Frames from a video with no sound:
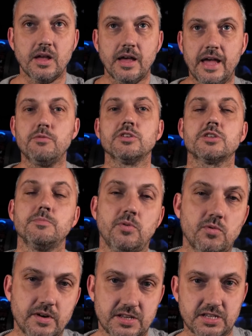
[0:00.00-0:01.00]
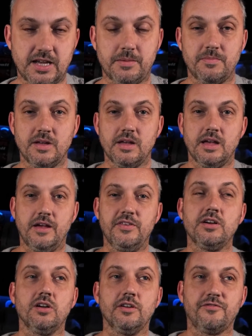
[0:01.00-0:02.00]
He wants more of the same. If
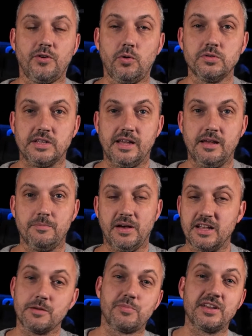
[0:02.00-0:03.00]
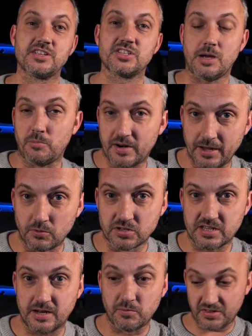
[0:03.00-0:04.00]
he can't afford it, but he can bring someone
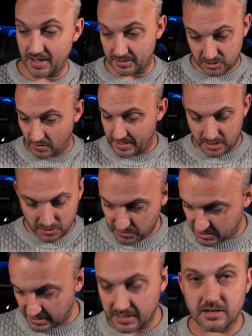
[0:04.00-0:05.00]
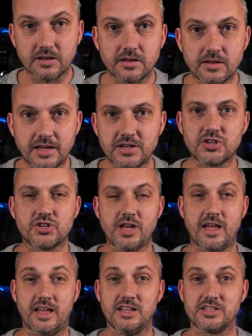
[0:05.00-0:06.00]
else in without diluting his
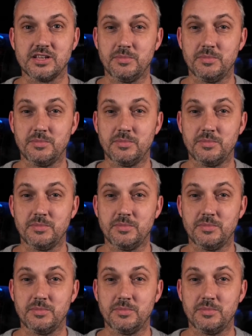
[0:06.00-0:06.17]
shares,